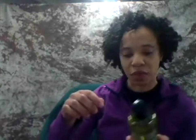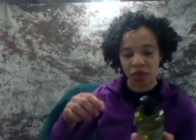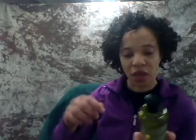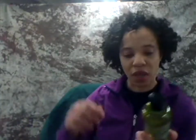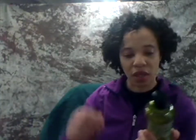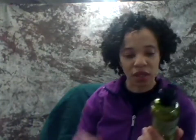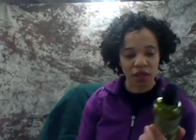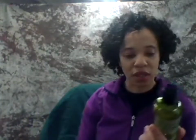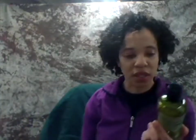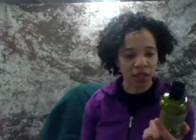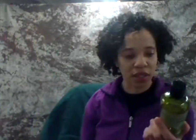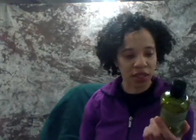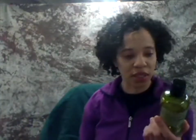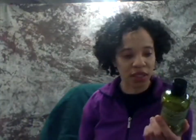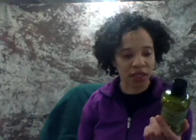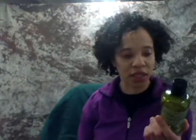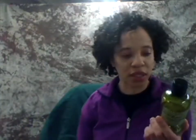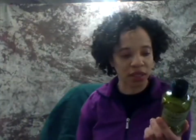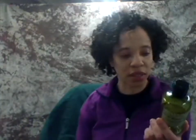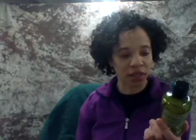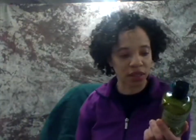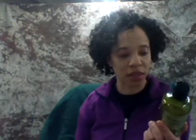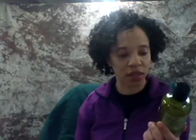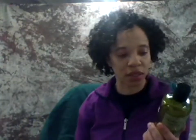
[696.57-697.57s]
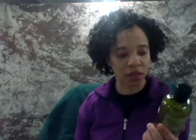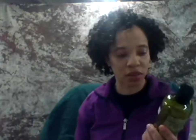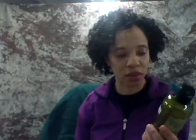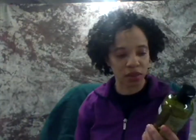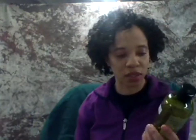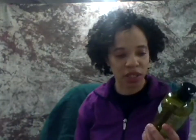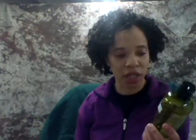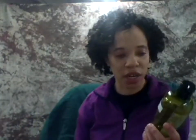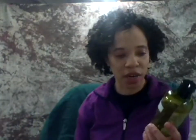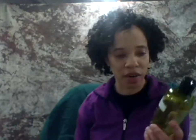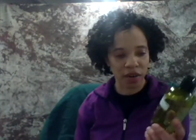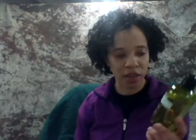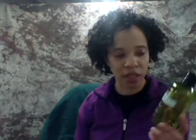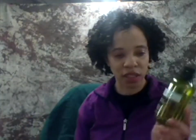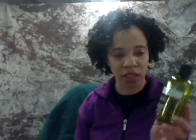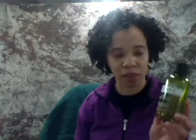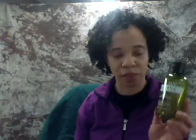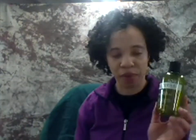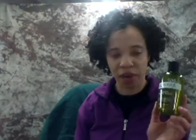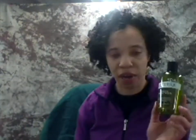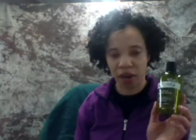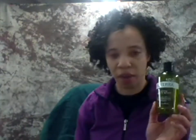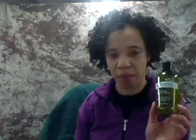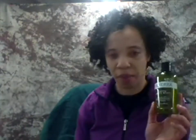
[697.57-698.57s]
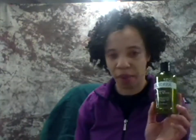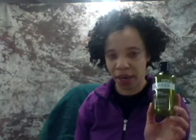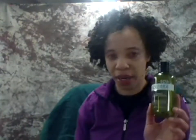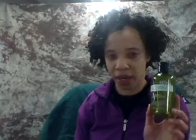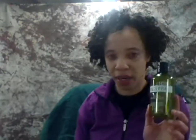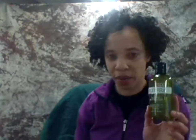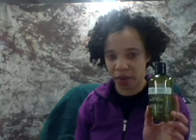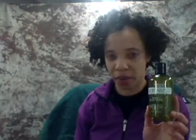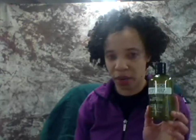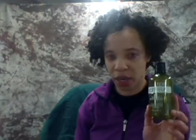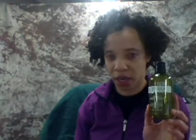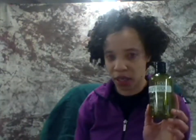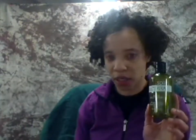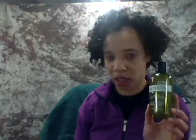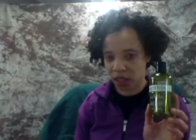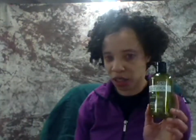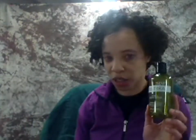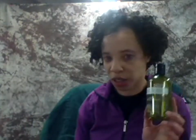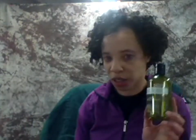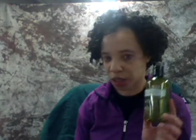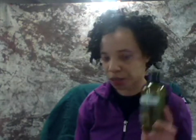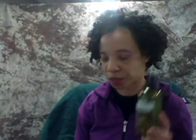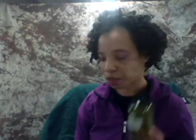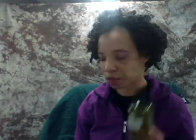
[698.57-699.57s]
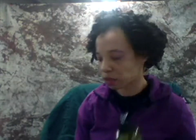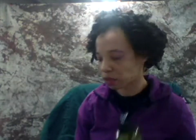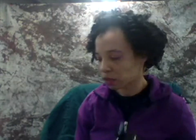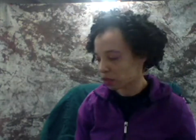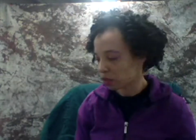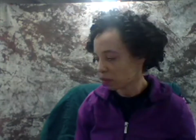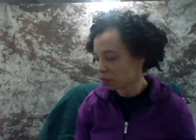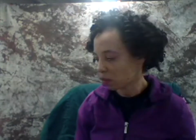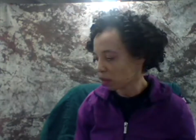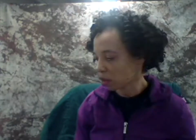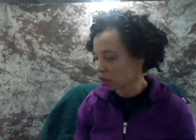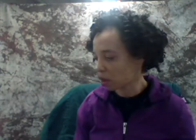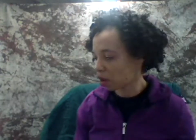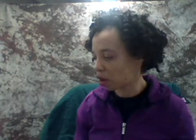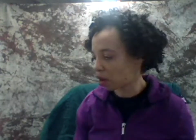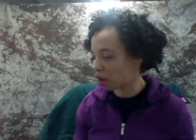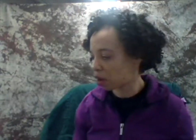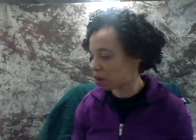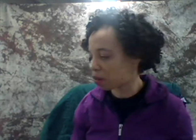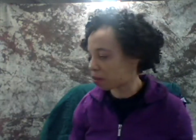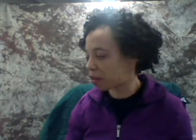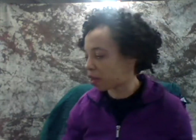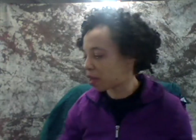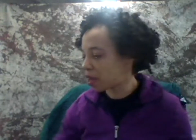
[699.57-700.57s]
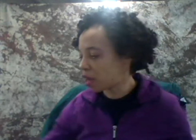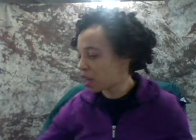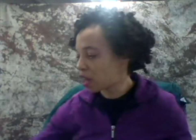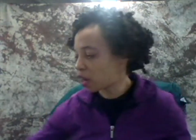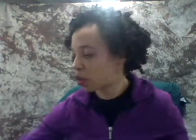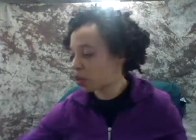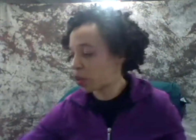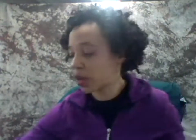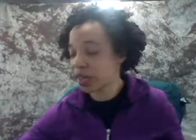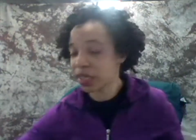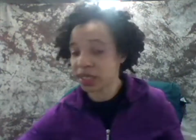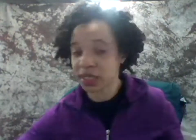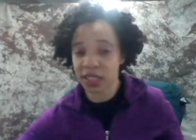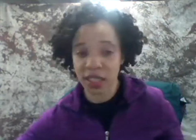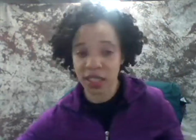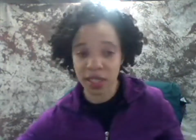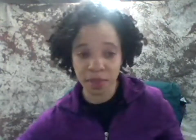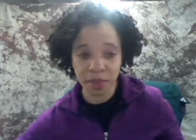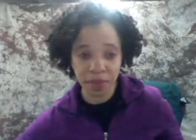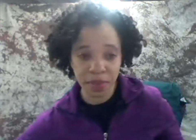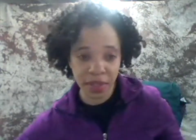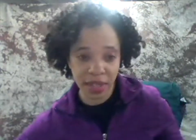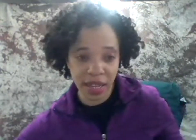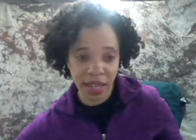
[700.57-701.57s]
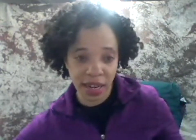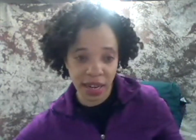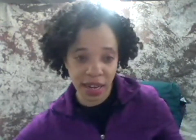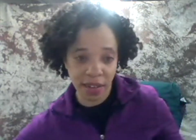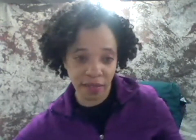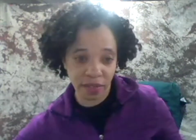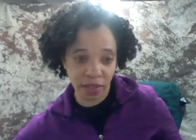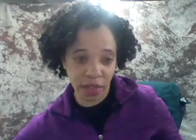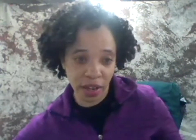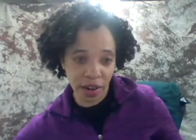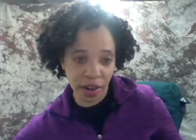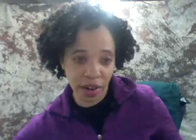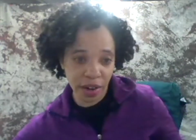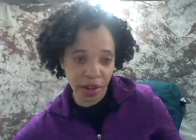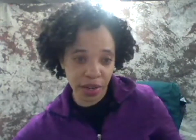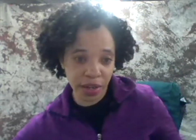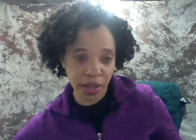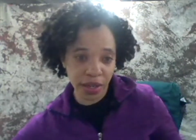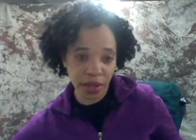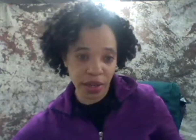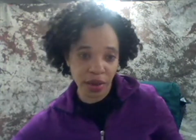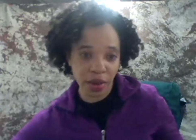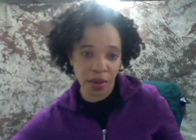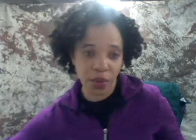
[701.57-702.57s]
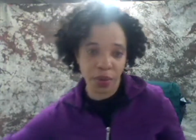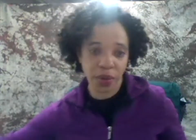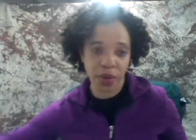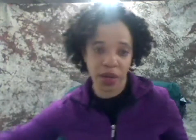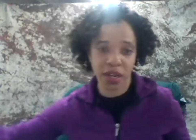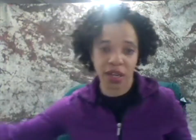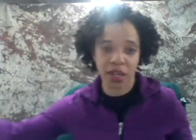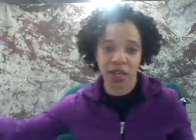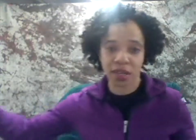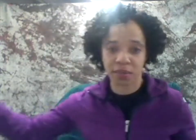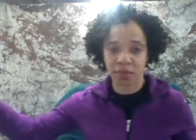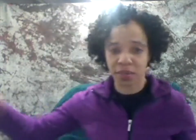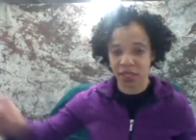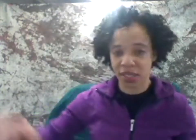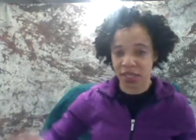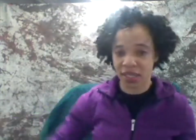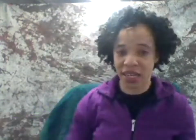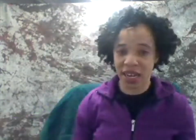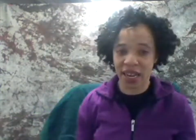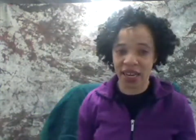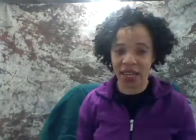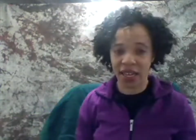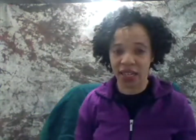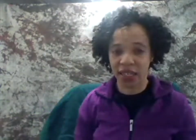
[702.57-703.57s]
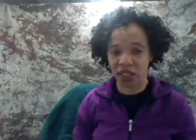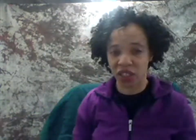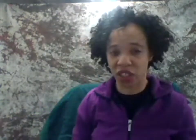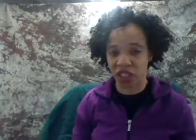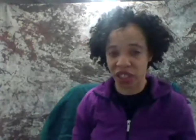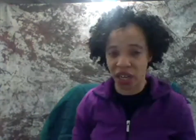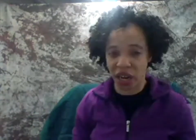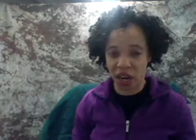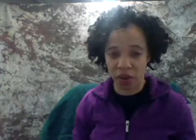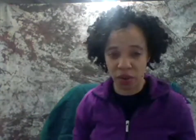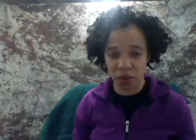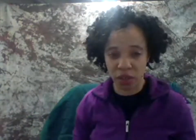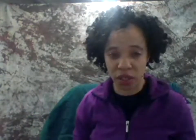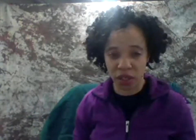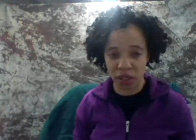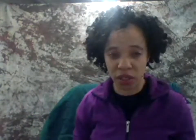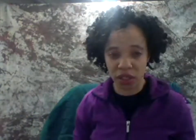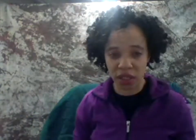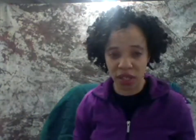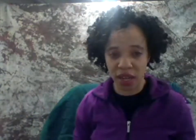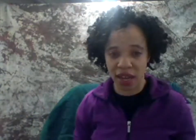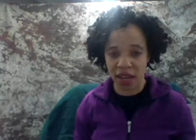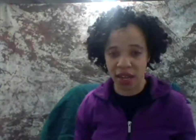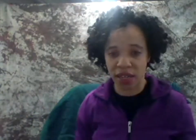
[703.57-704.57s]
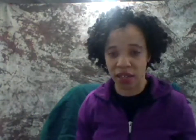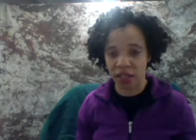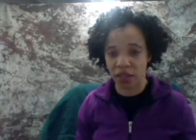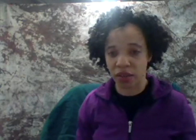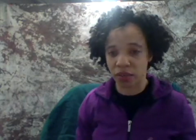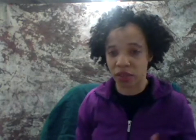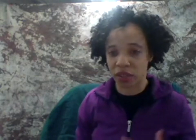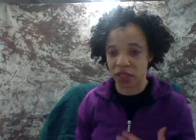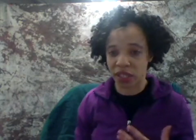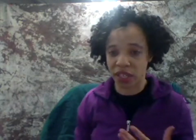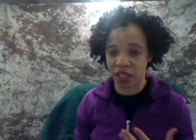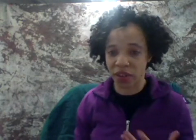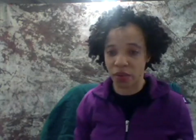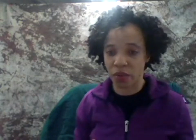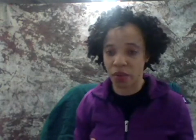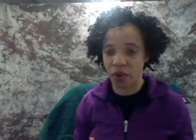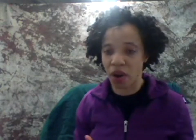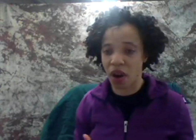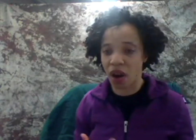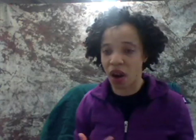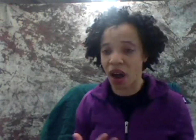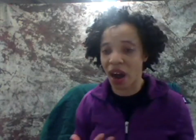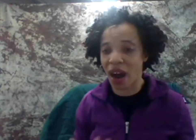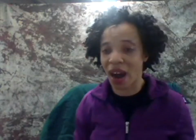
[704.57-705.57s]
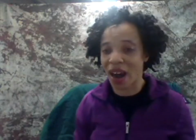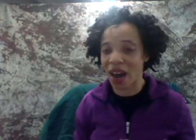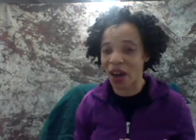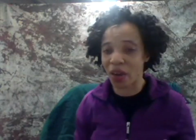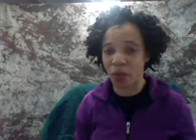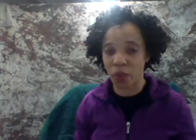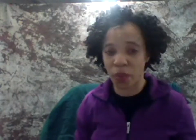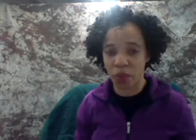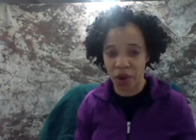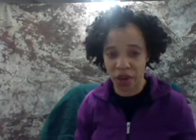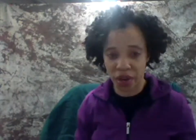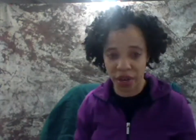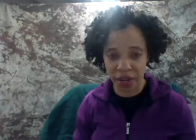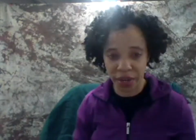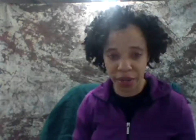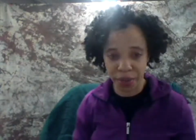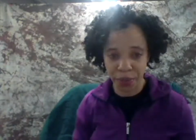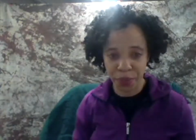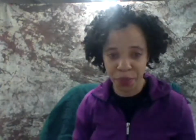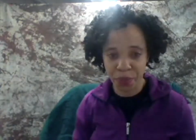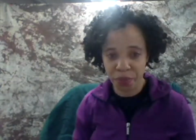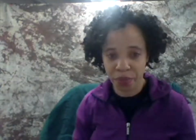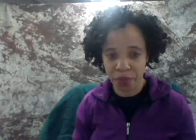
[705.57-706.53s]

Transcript: this doTERRA Spa Body Wash. Quick tip that I've learned when it comes to taking showers and using hot water.